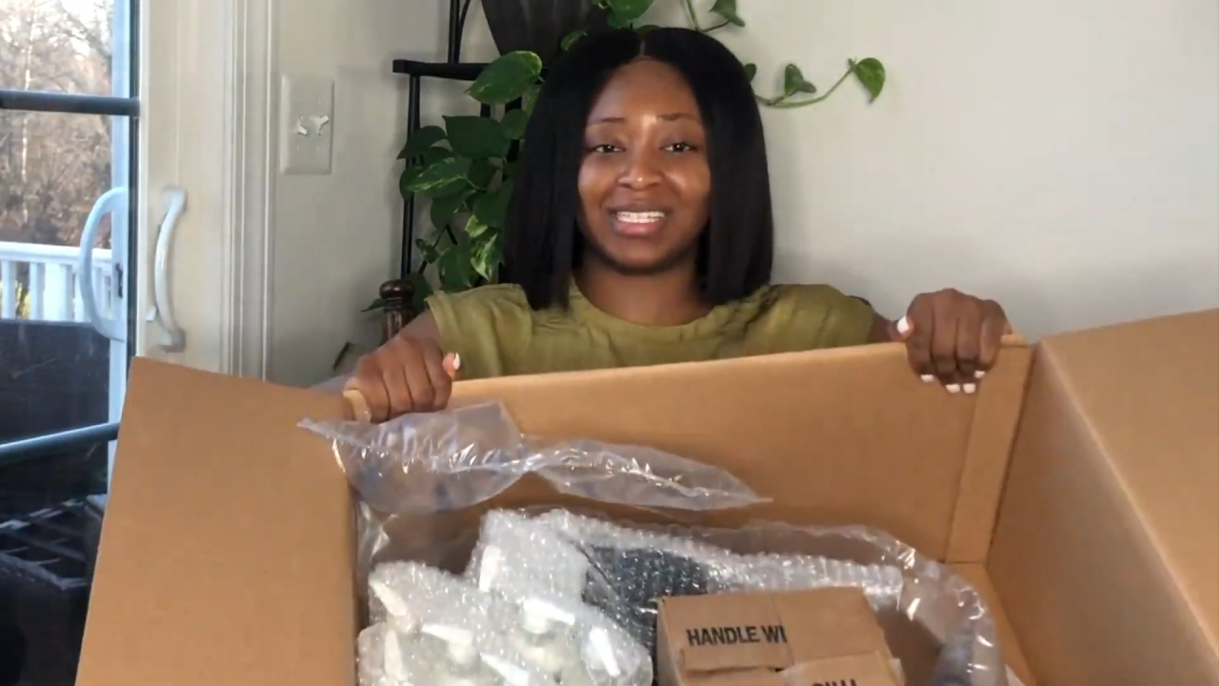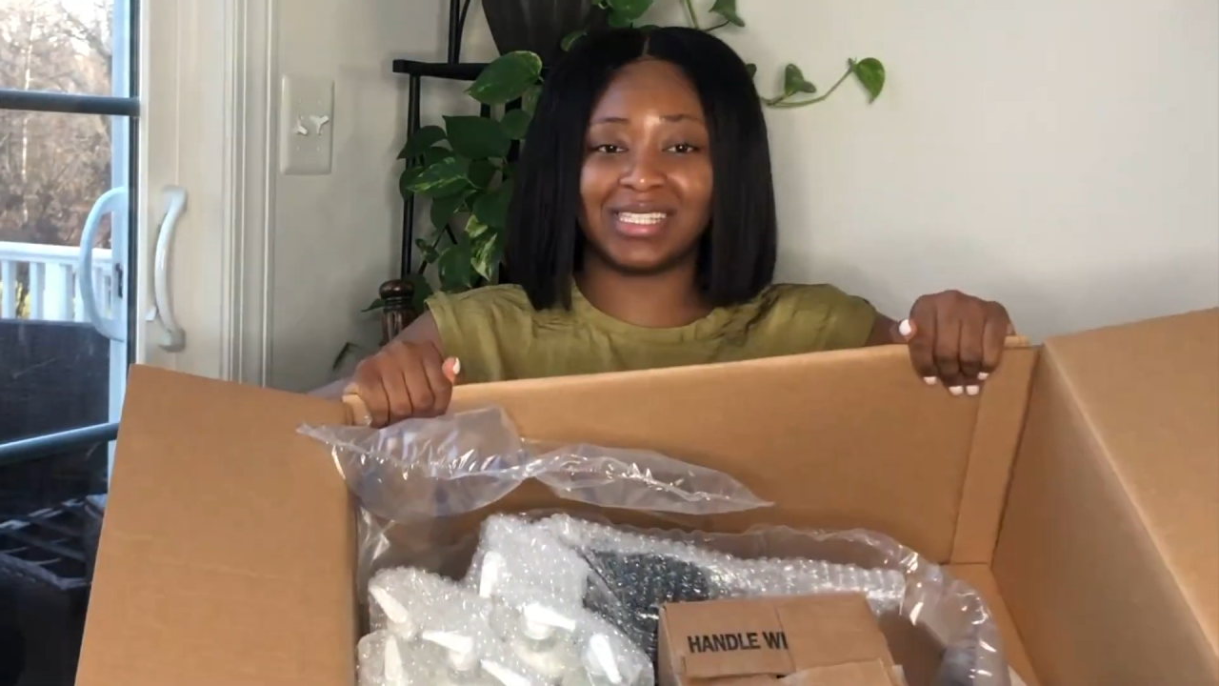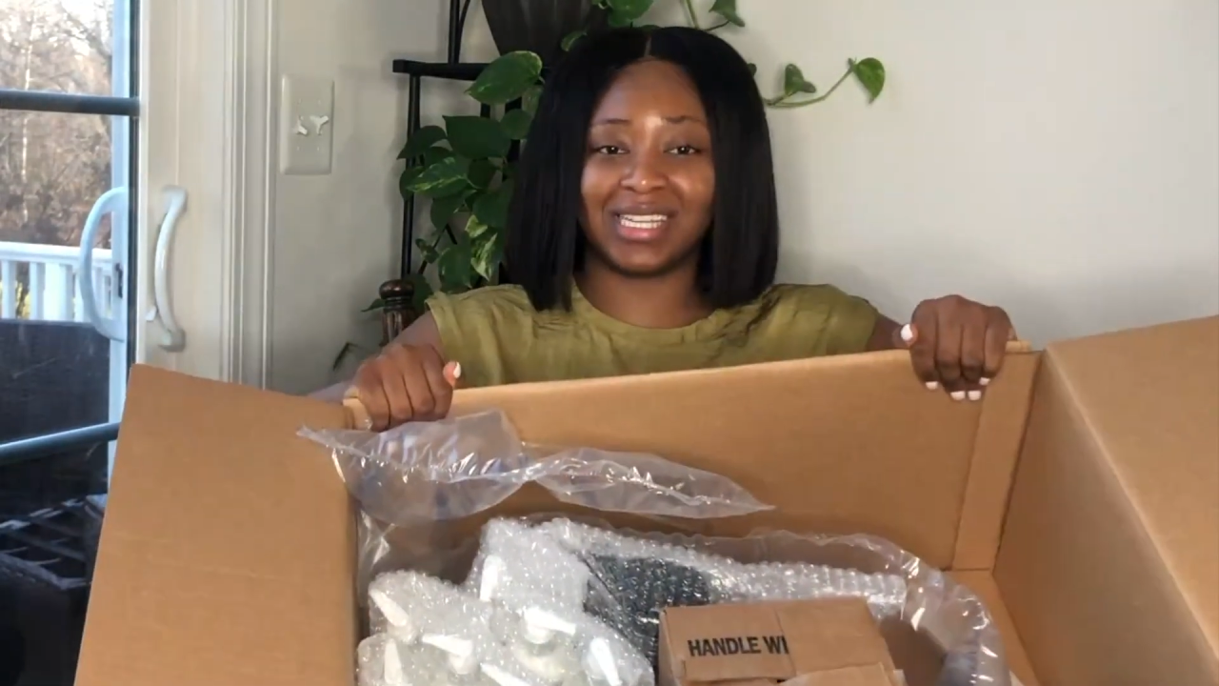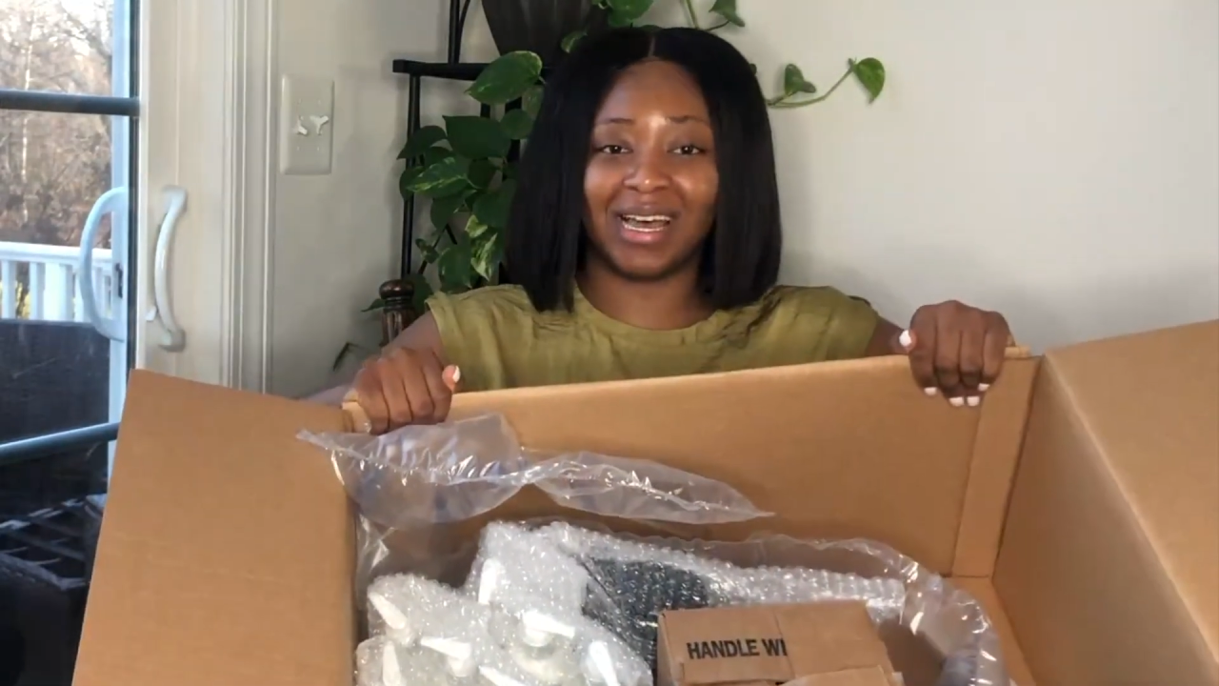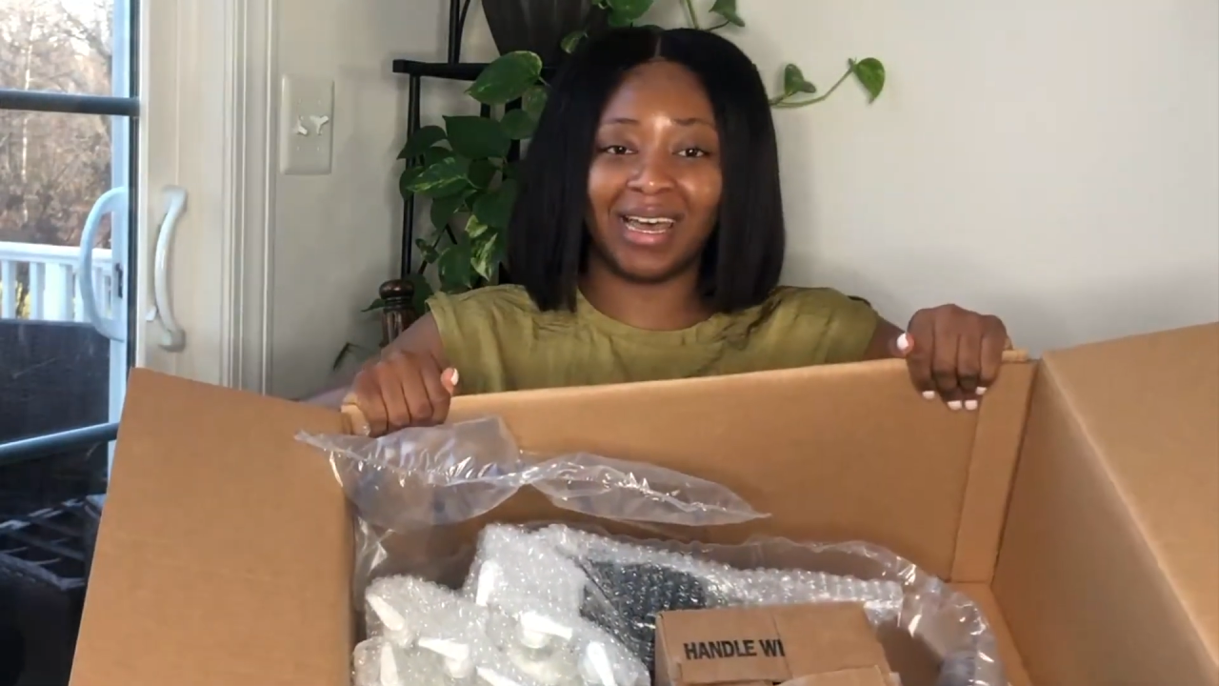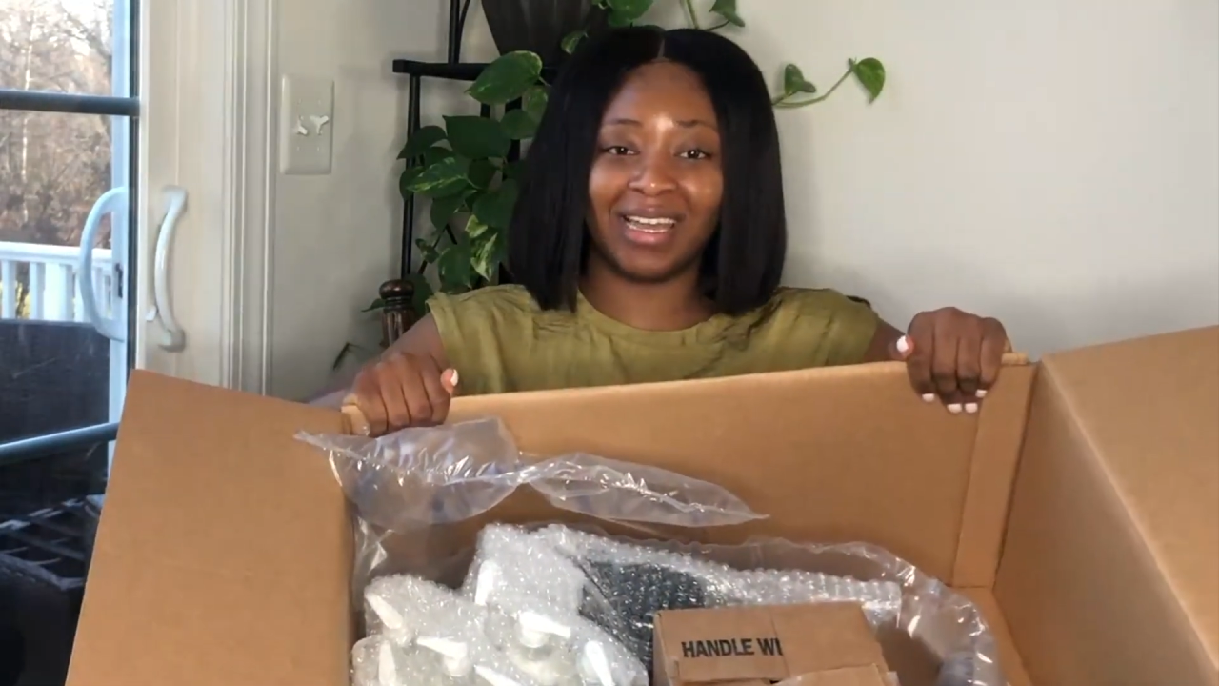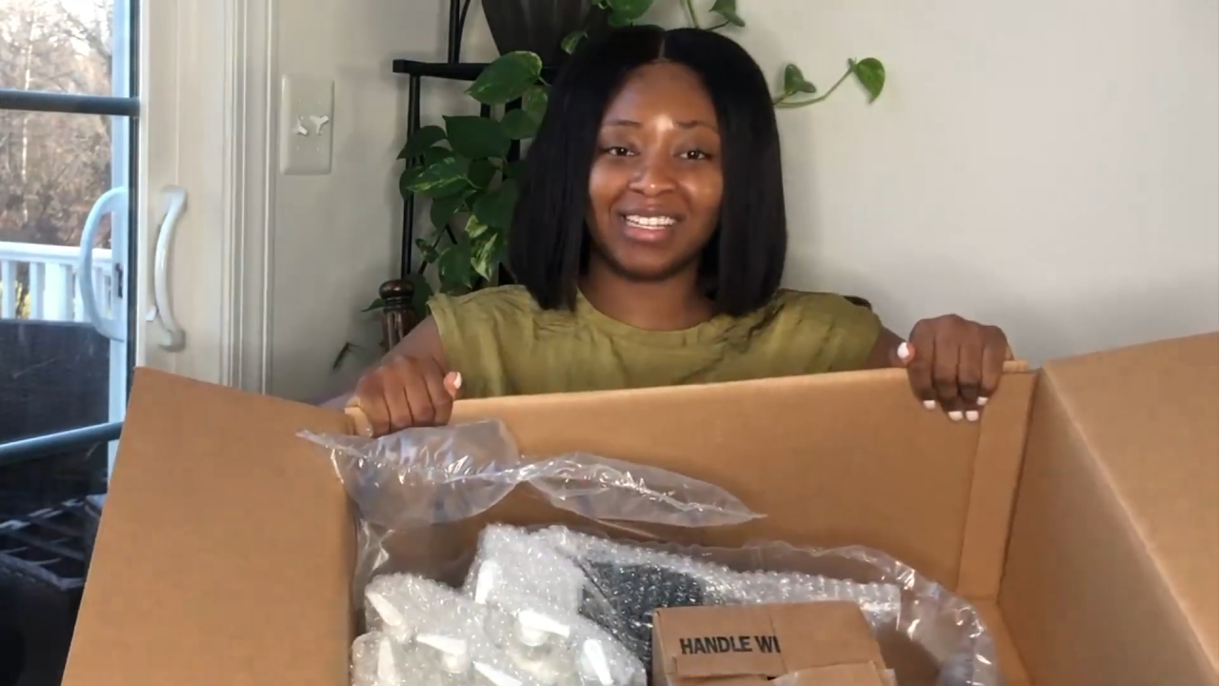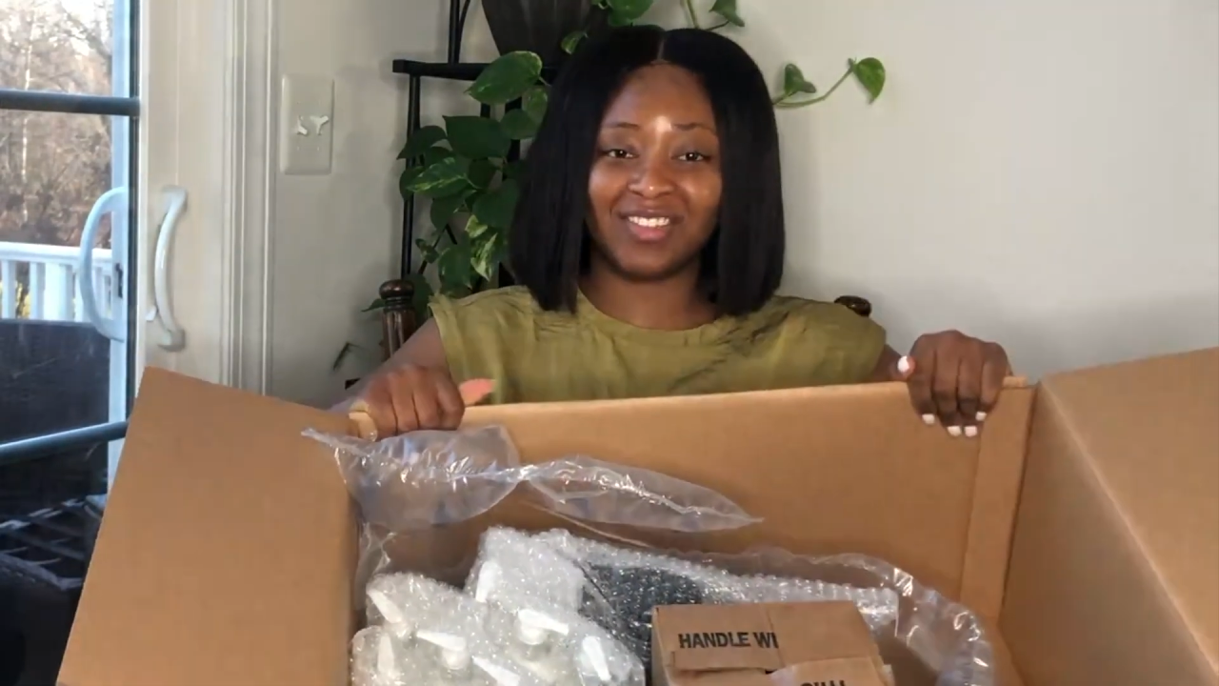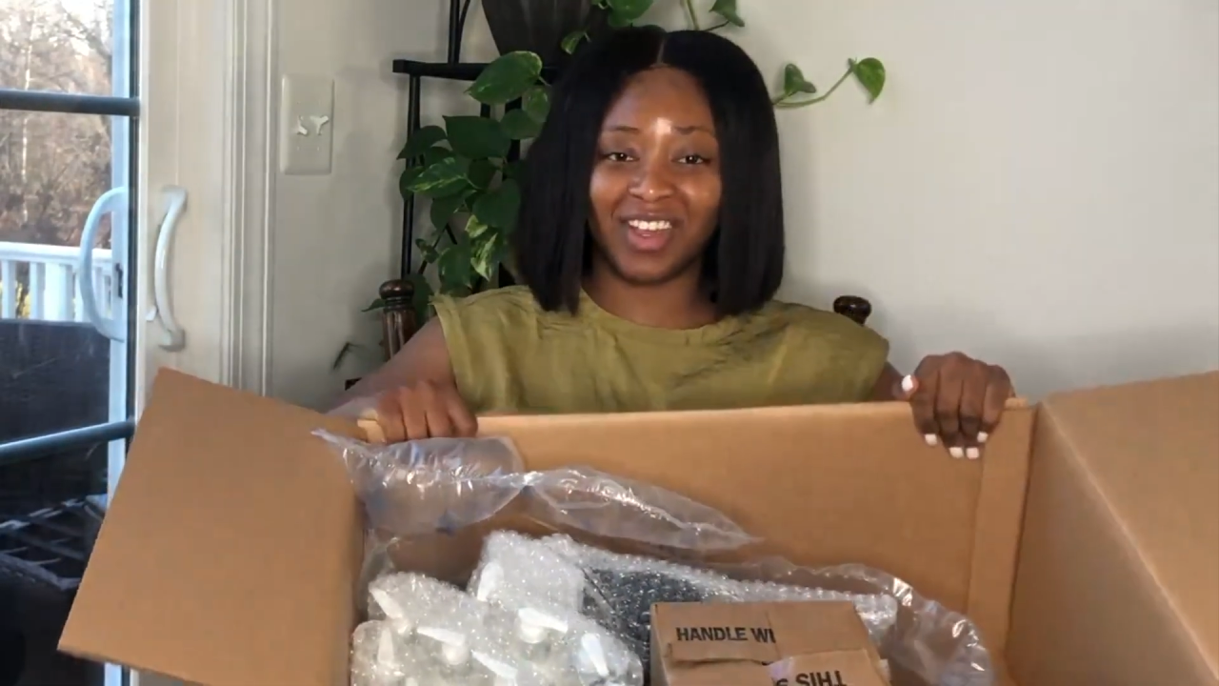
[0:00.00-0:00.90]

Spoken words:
inside.